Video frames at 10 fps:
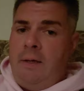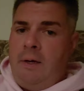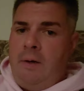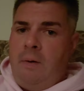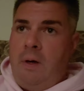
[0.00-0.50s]
you
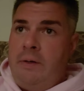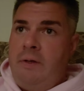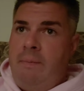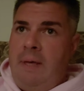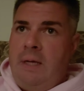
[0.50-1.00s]
know, on
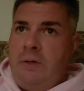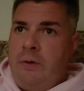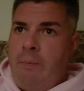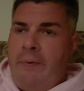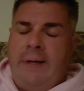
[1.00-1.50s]
command
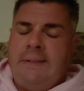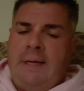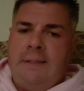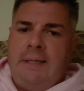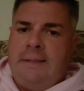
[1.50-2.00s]
or break
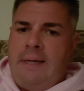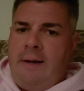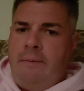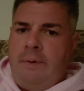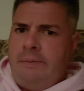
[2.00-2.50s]
down like that,
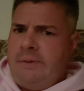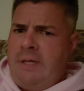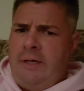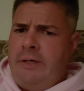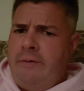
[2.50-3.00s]
it was
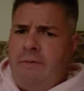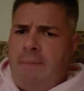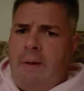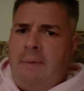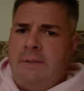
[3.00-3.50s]
not good for
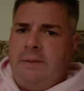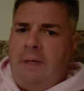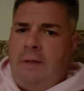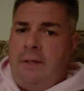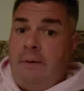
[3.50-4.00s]
my mental health.